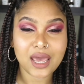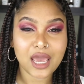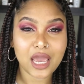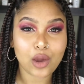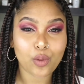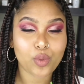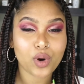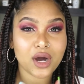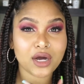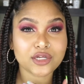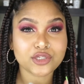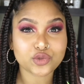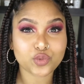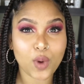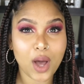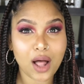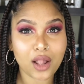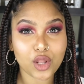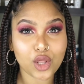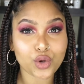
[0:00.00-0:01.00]
It works
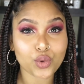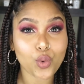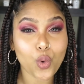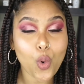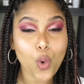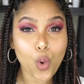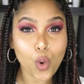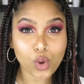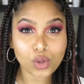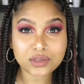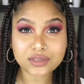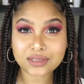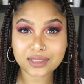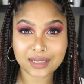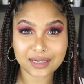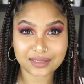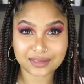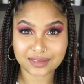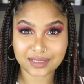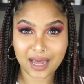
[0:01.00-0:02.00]
well on all
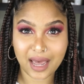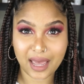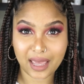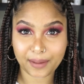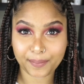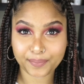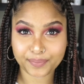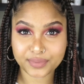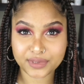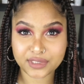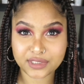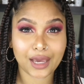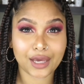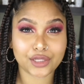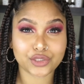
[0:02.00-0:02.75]
skin types.